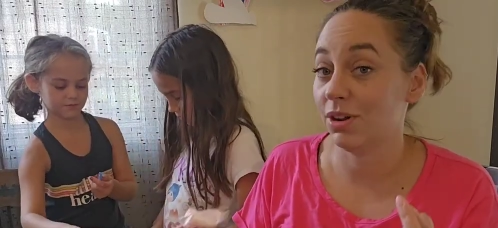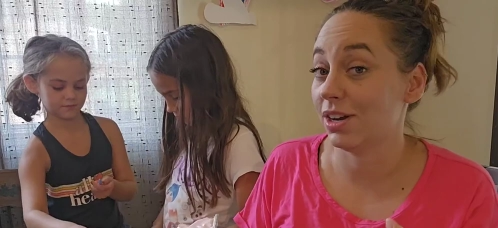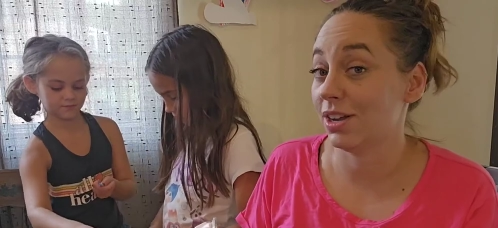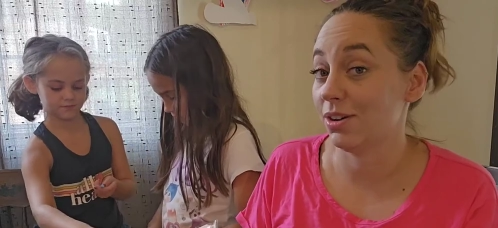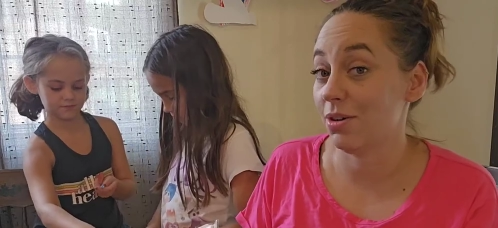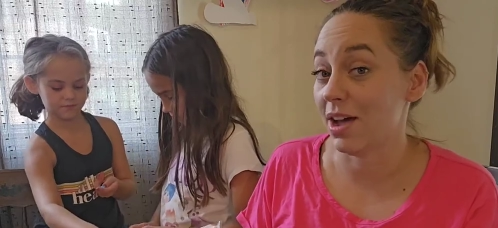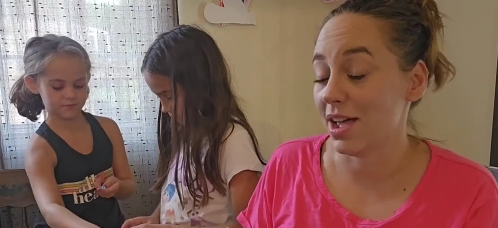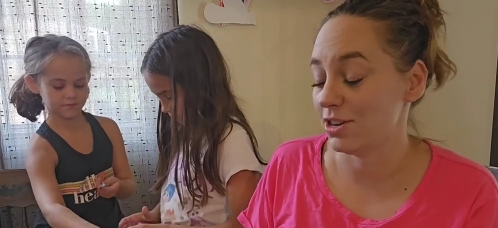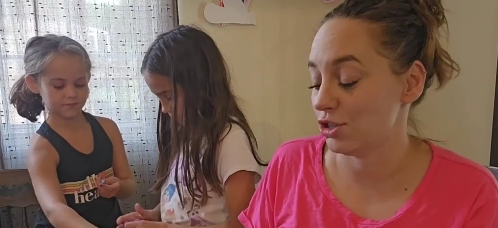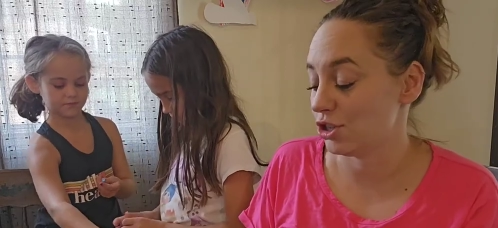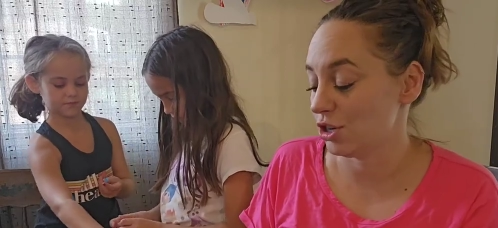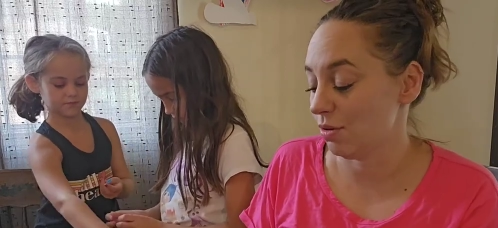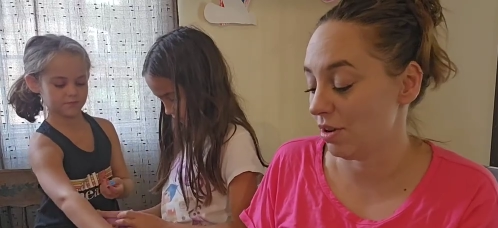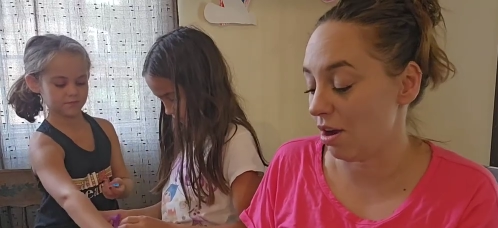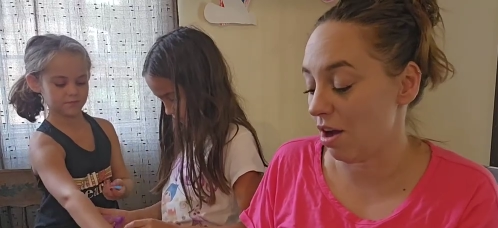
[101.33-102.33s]
Speaker 1: going to go ahead and
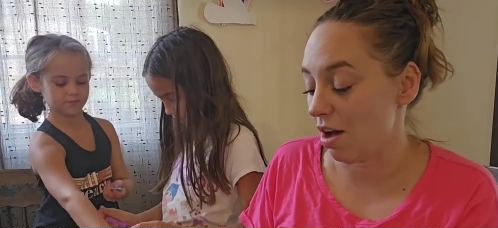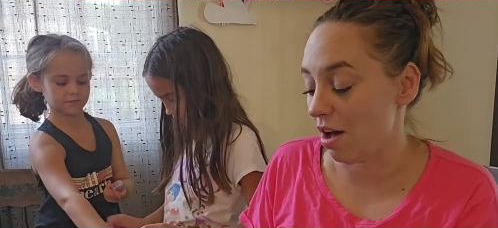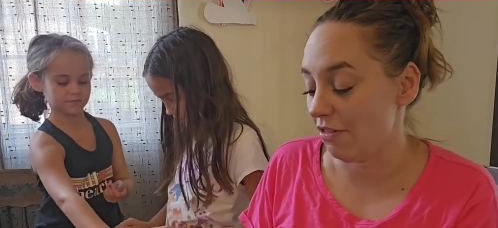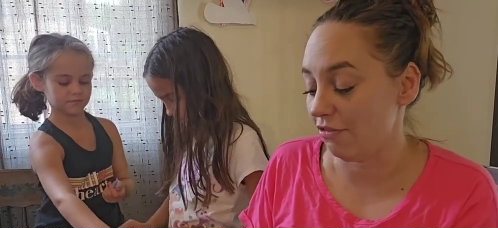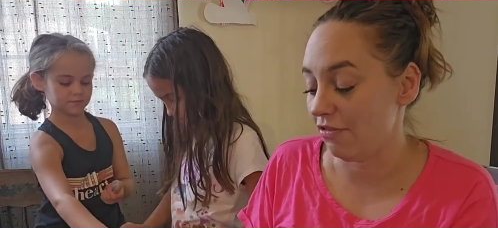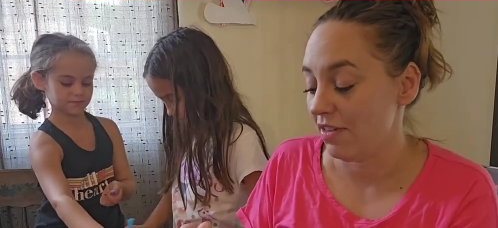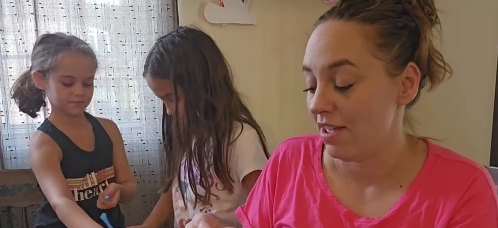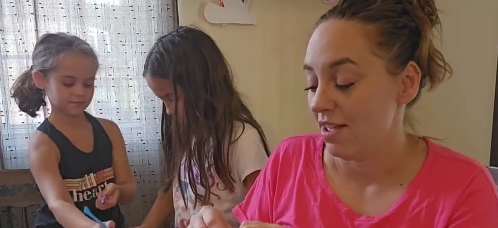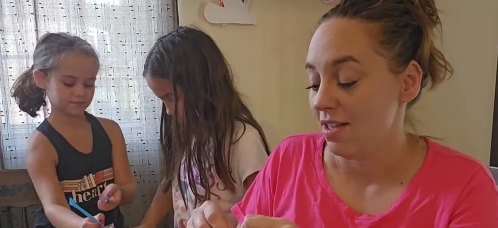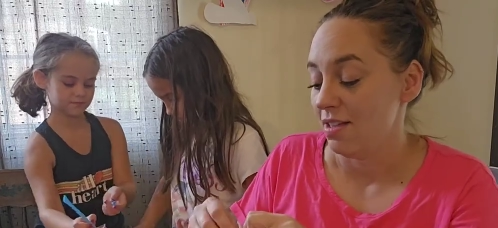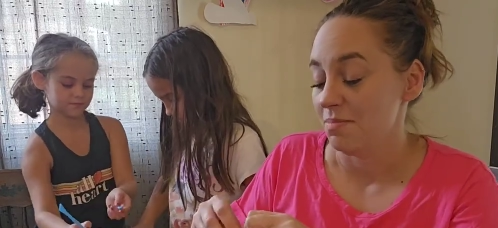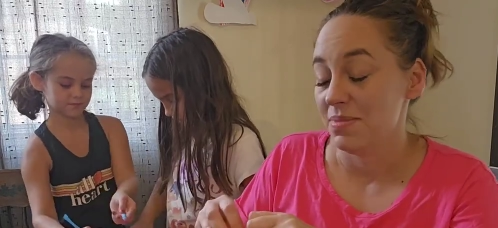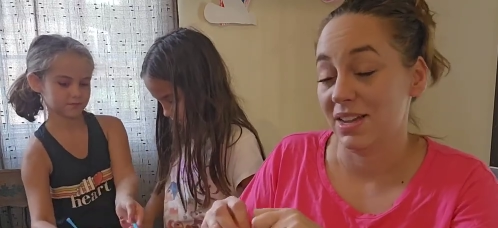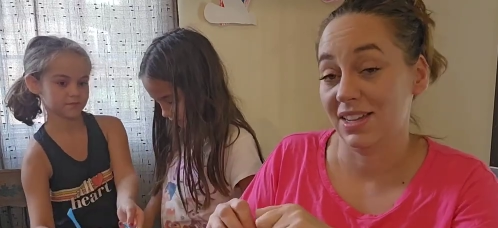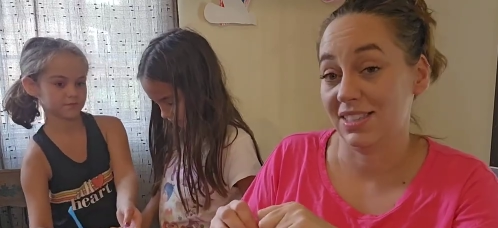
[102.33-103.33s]
show it off
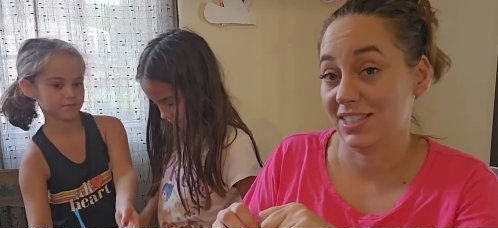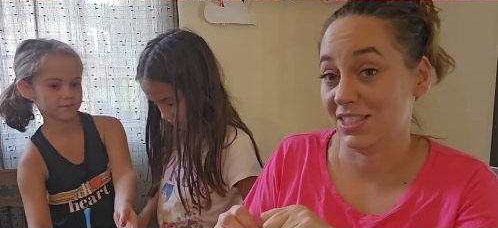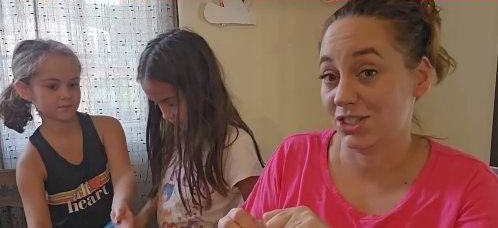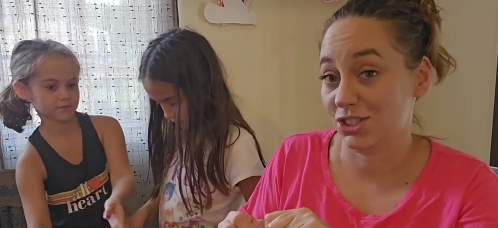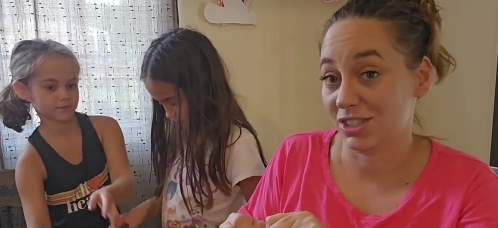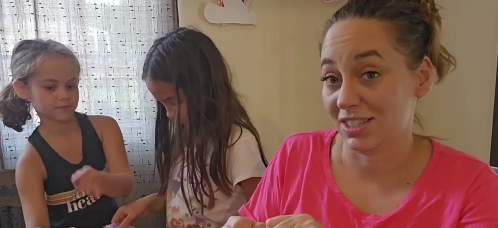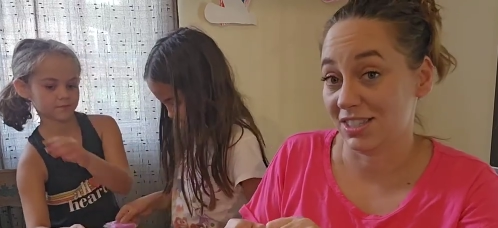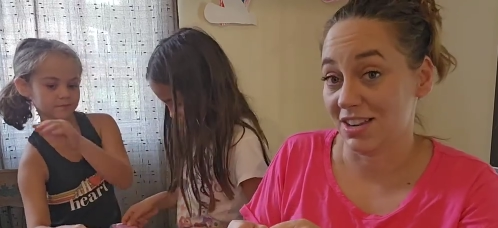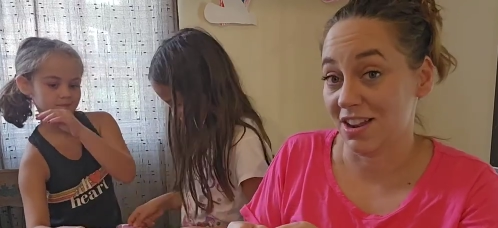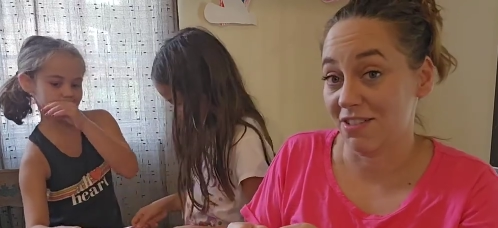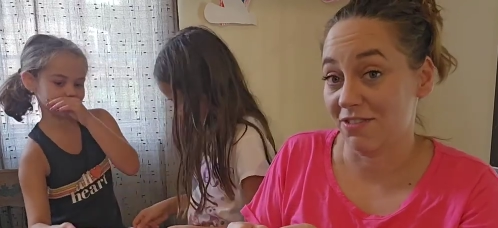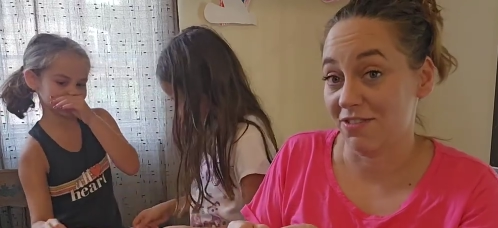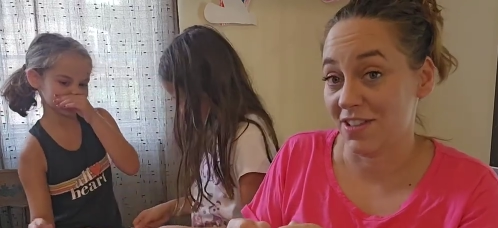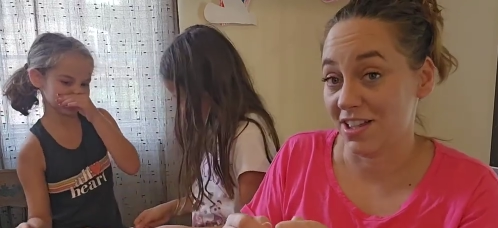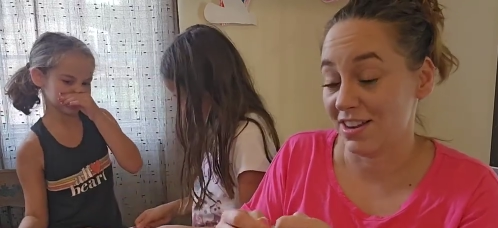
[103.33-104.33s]
because this is just a ton of
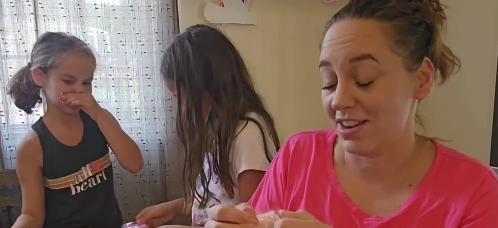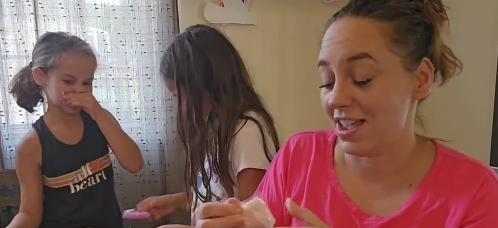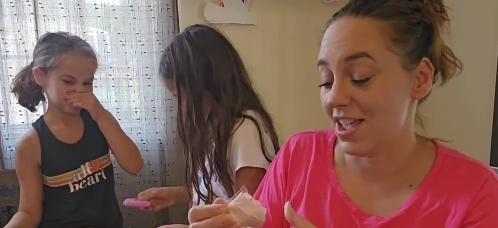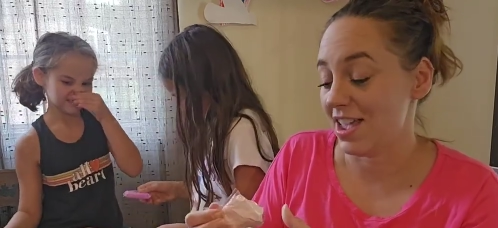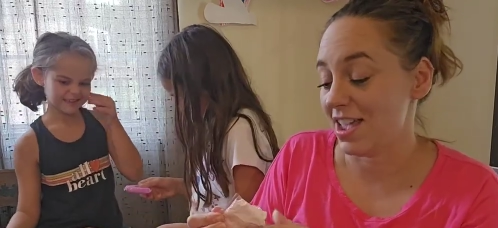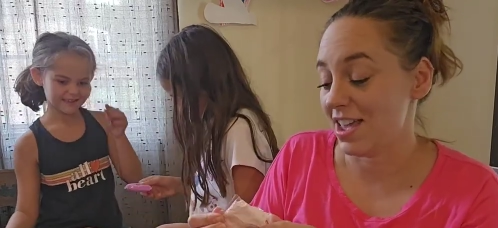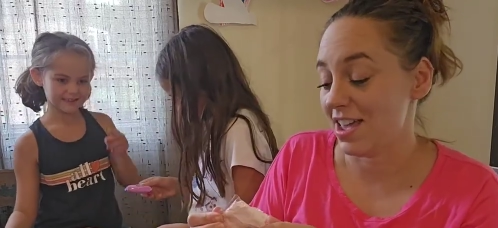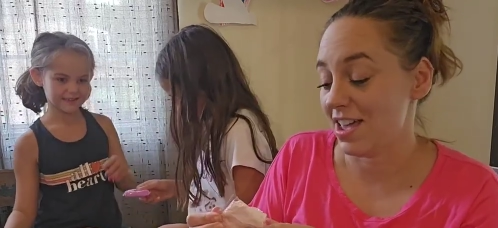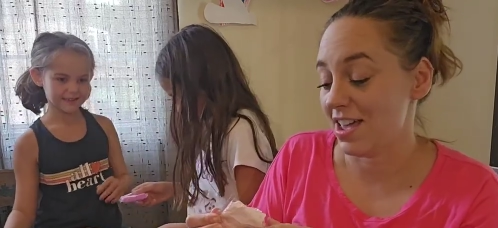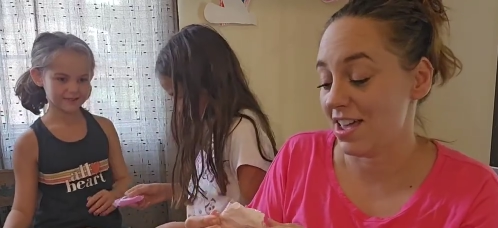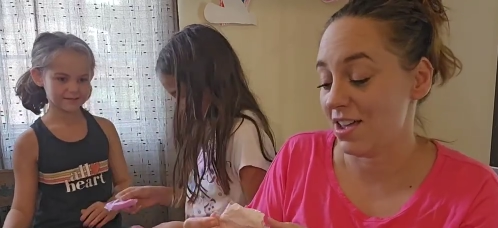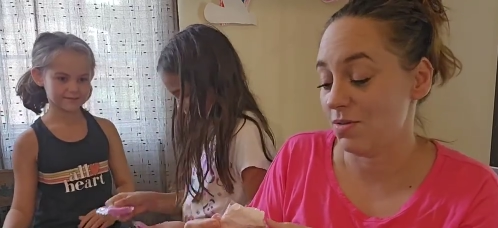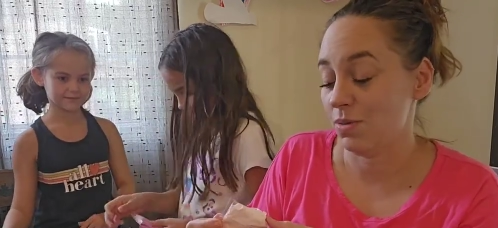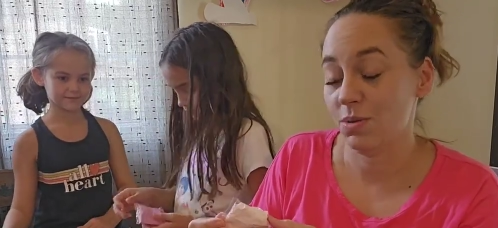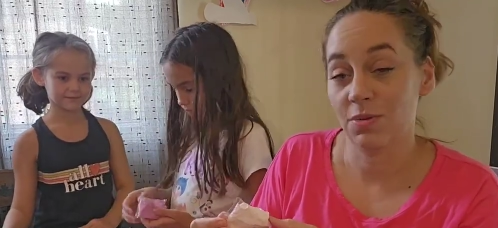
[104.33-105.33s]
fun, and
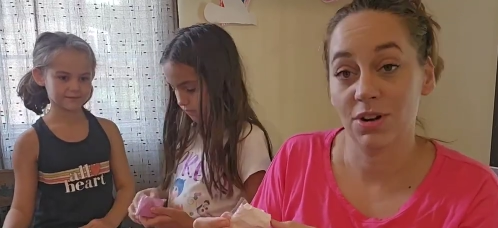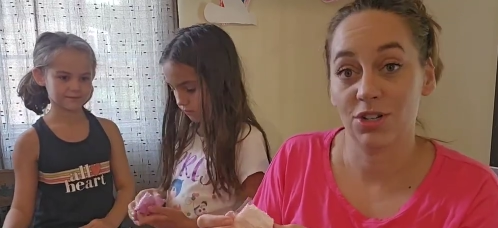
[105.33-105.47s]
we want